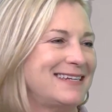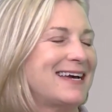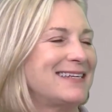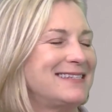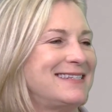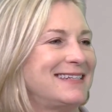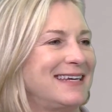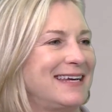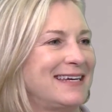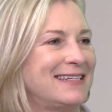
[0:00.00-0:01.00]
Yes,
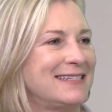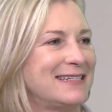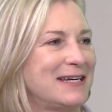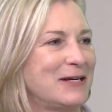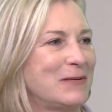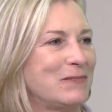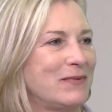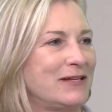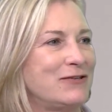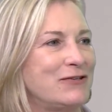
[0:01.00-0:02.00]
and
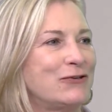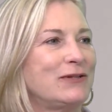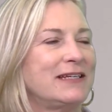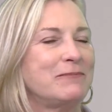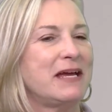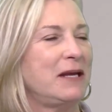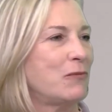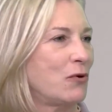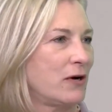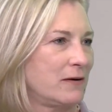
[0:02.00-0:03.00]
certainly many
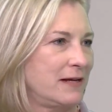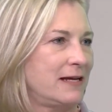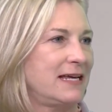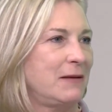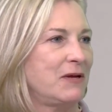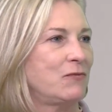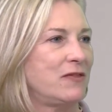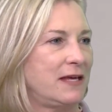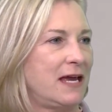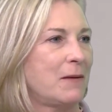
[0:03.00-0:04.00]
more came in with
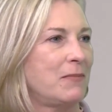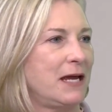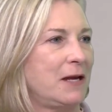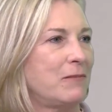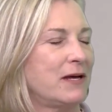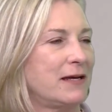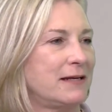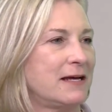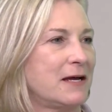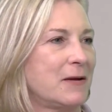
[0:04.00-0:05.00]
the campaign, but
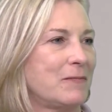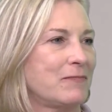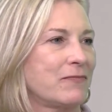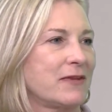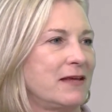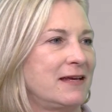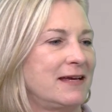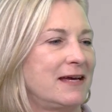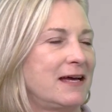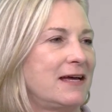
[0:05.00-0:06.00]

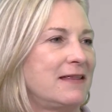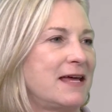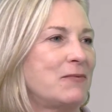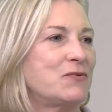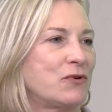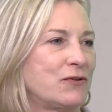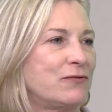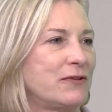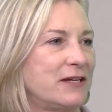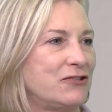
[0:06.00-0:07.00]
that was
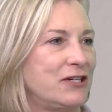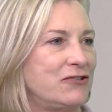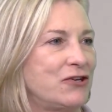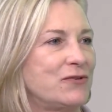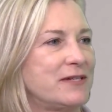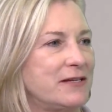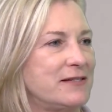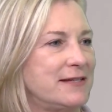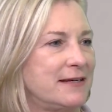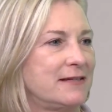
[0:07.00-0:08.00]
wonderful that she chose us
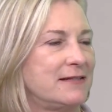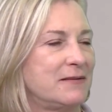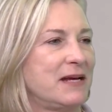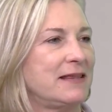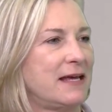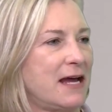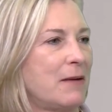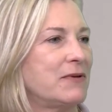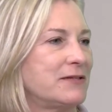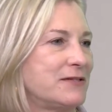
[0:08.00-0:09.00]
to make that happen.